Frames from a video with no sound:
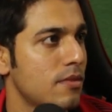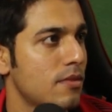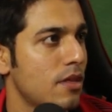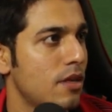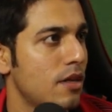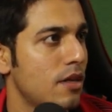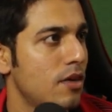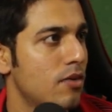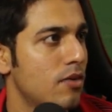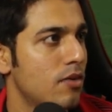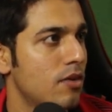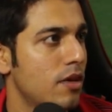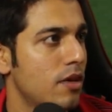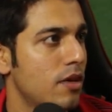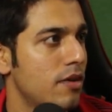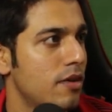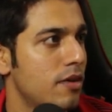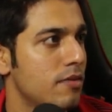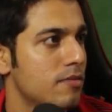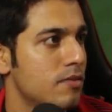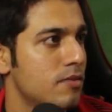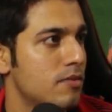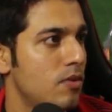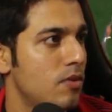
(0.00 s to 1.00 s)
Okay.
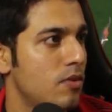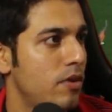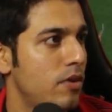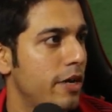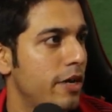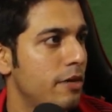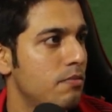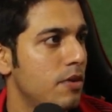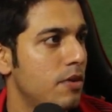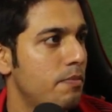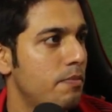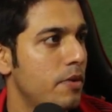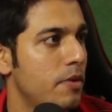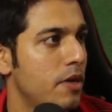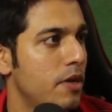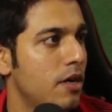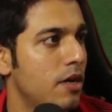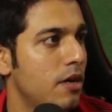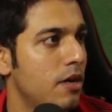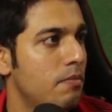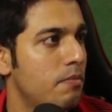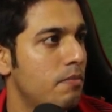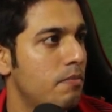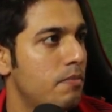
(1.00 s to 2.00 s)
So let me pick up
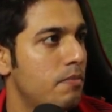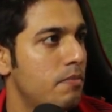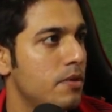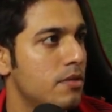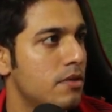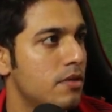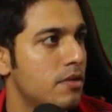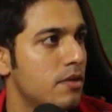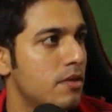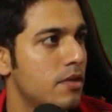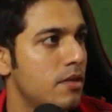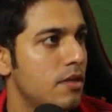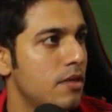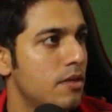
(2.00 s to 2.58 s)
pistol.